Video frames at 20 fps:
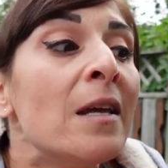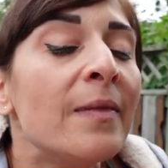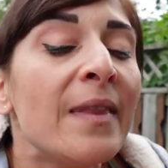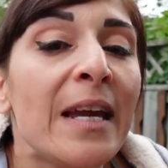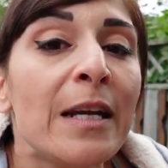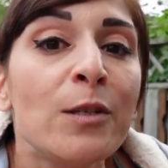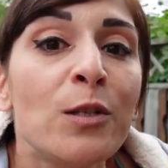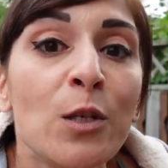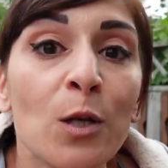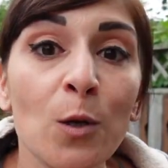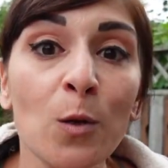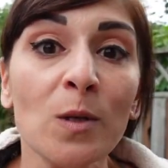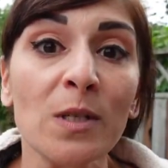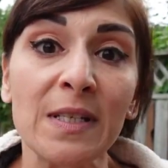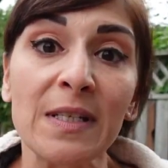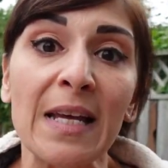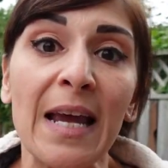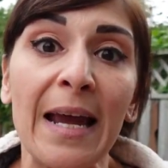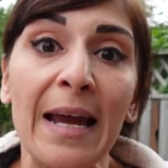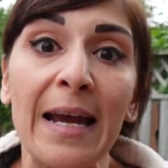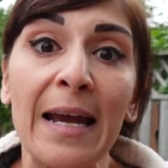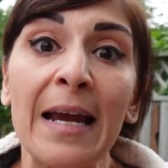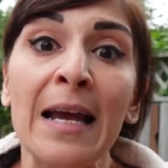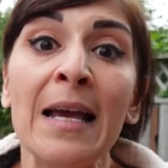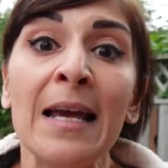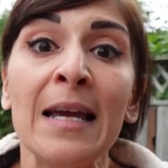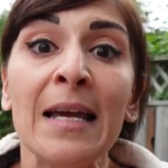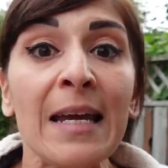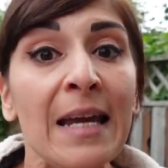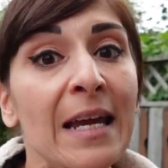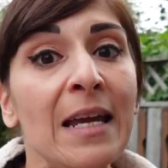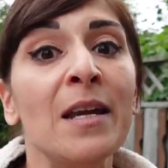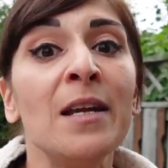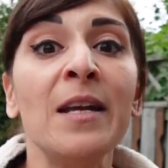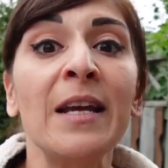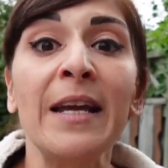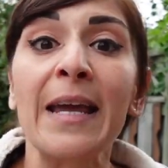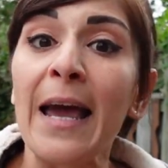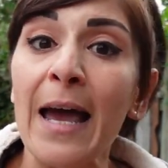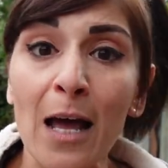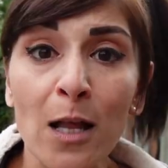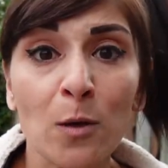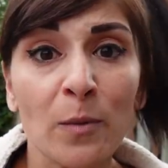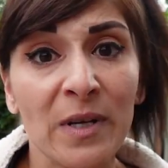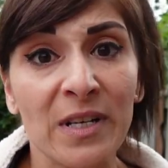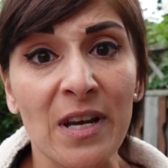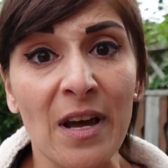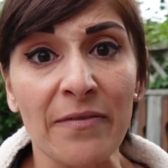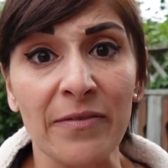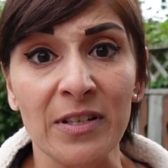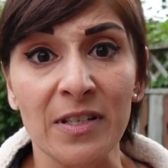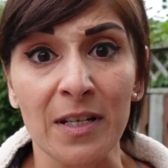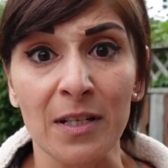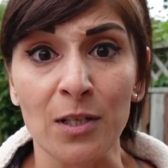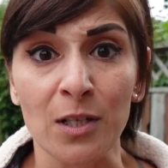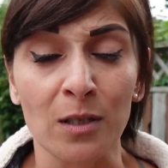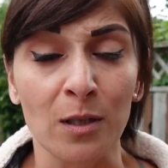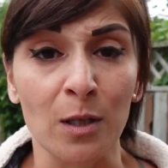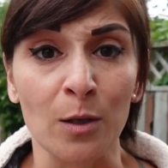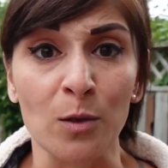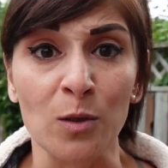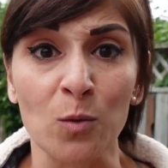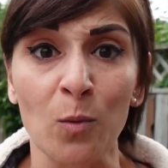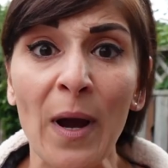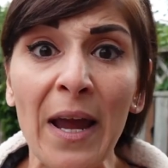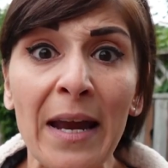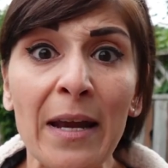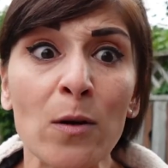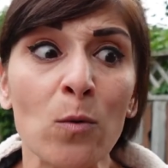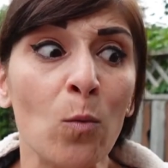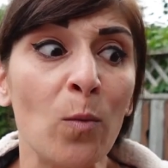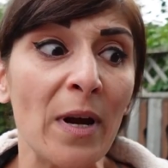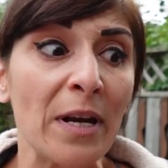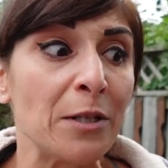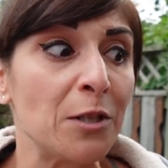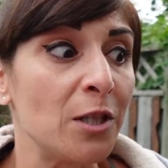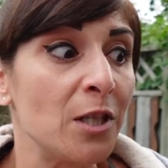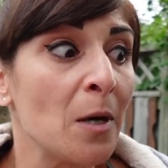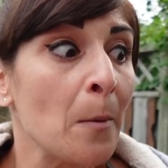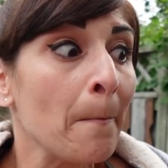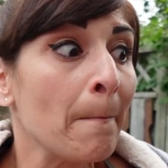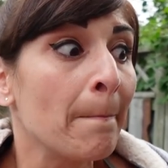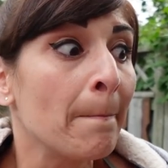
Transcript: they do say eat in a calorie deficit to lose weight, which